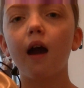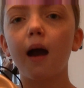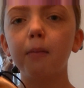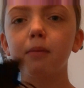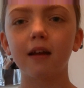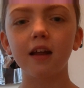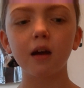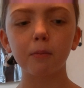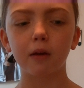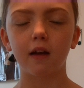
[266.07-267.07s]
I'm planning
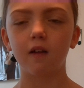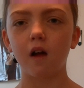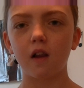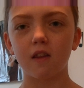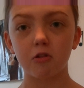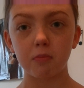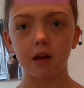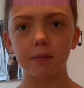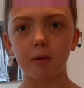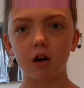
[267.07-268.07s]
on bringing a lot of this
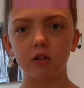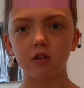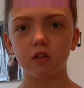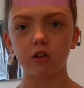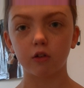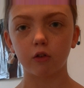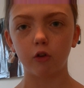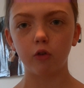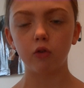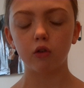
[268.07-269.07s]
makeup onto the cruise